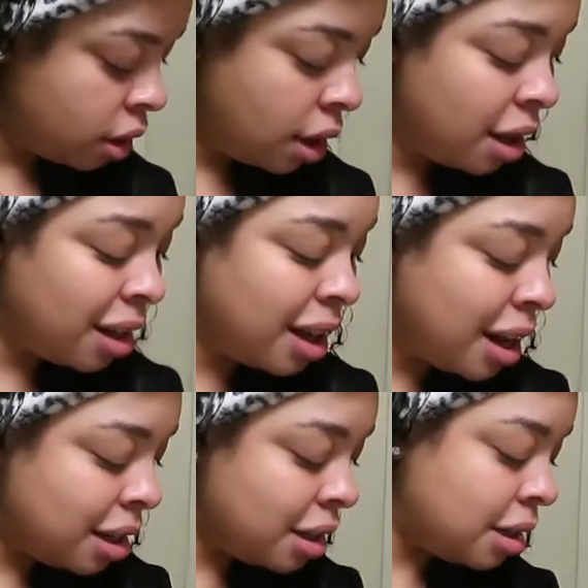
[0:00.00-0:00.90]
And it
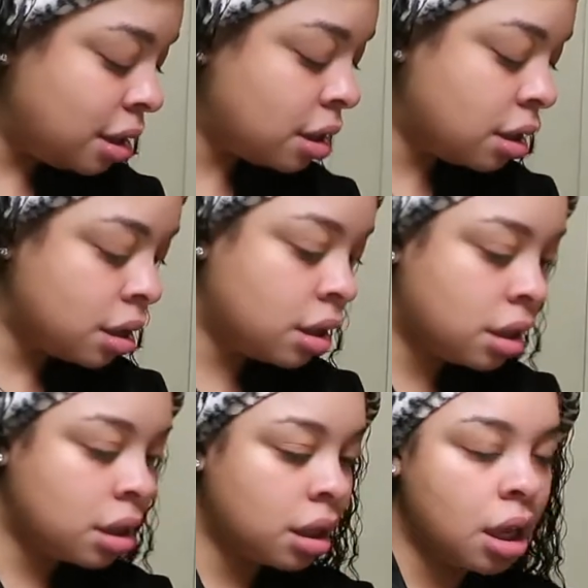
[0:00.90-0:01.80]
kind of did just
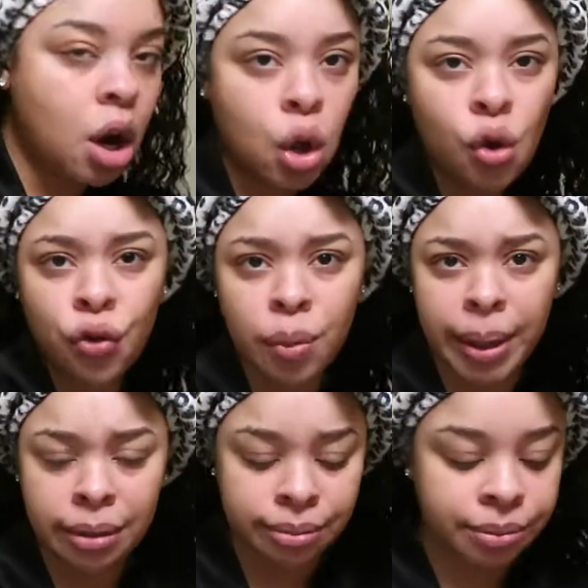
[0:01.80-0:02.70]
take it all over
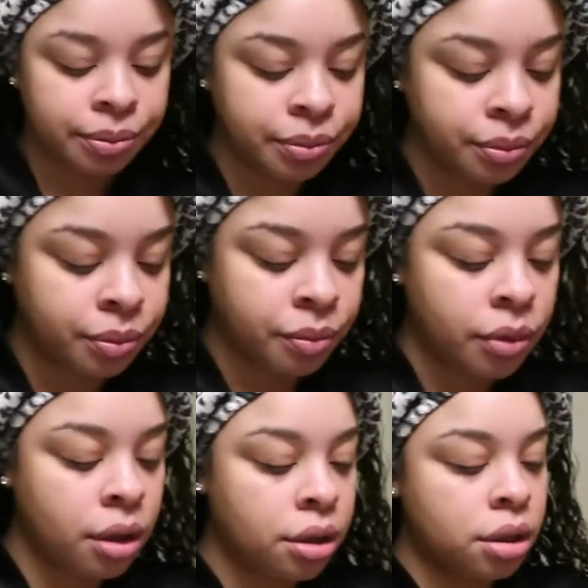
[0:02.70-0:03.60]
me.
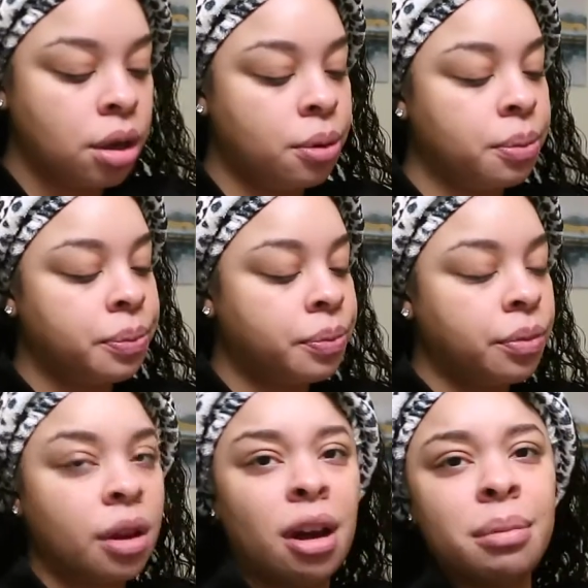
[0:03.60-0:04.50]
So
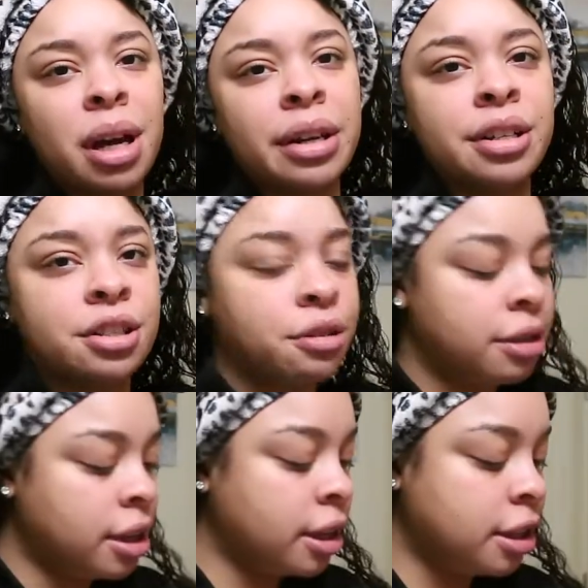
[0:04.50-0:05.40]
I'm kind of just
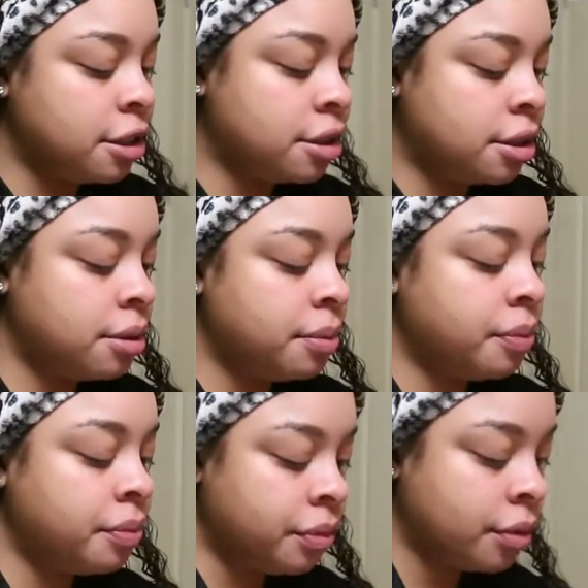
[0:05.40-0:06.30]
going like this,
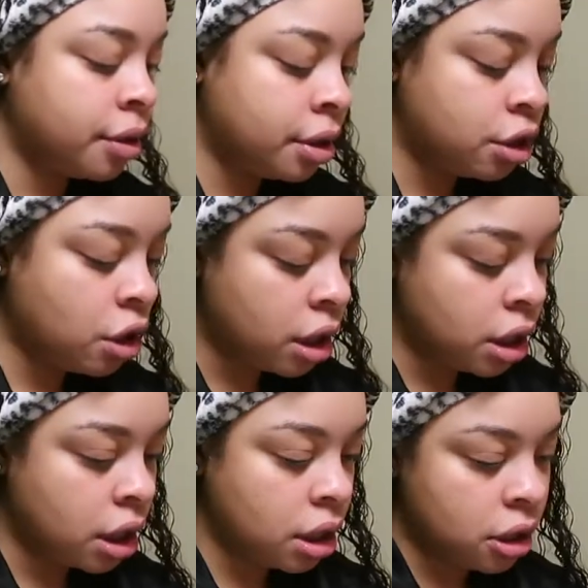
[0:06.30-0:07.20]
trying
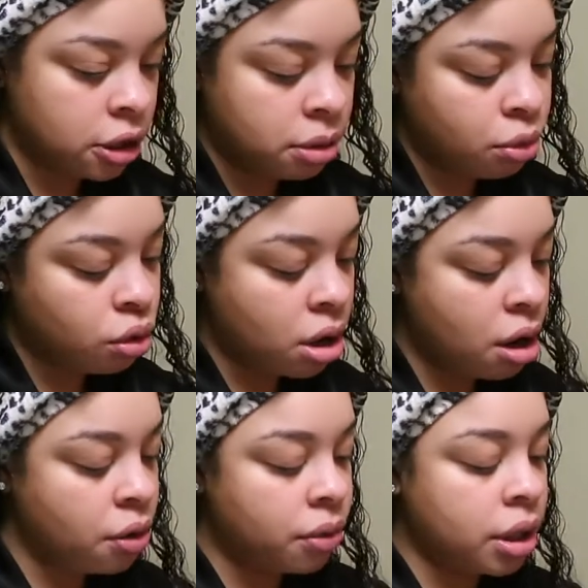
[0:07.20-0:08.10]
to smooth it
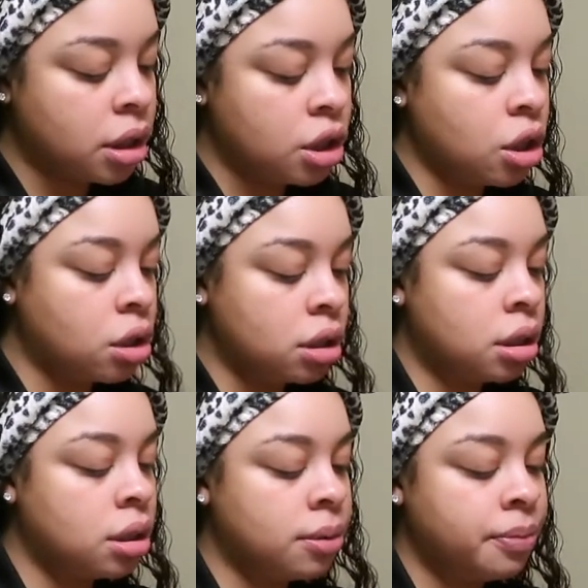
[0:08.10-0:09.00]
out, get the
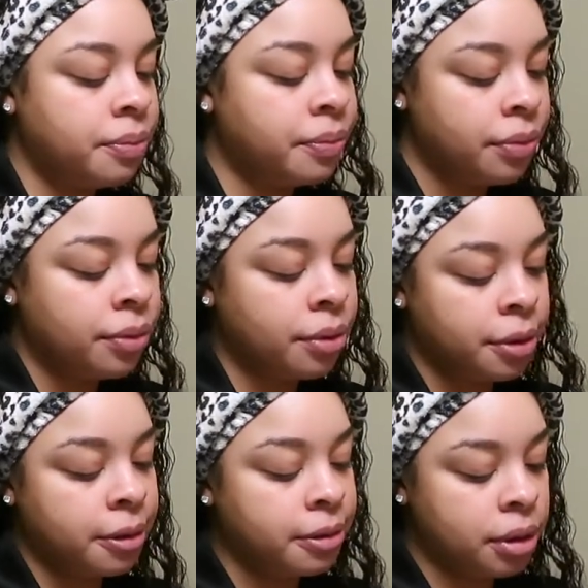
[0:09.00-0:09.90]
chunks.
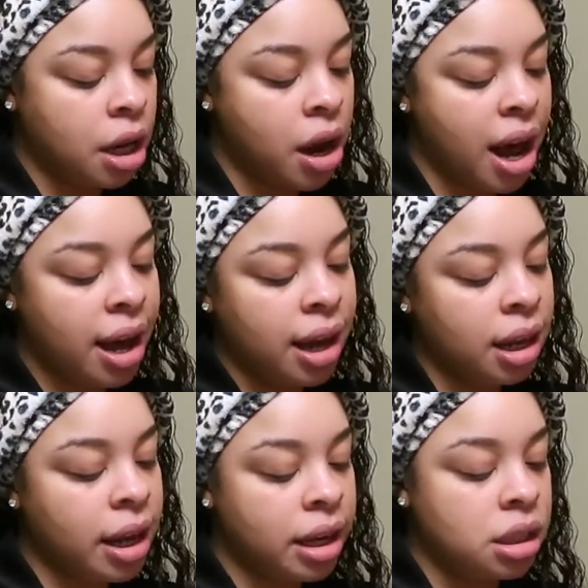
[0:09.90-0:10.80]
Now I
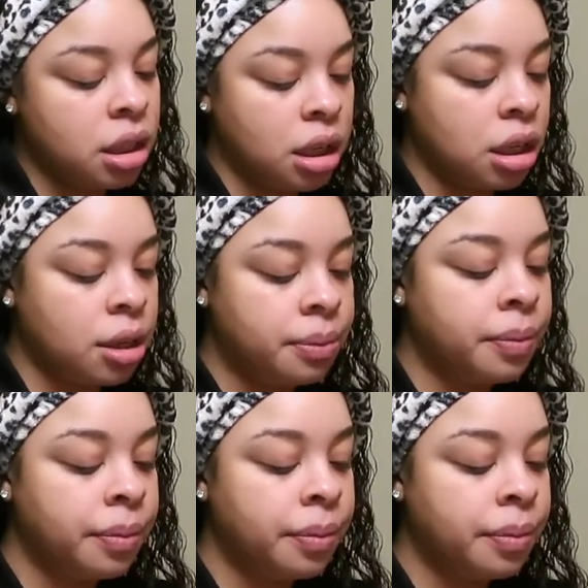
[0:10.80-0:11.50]
like to get it,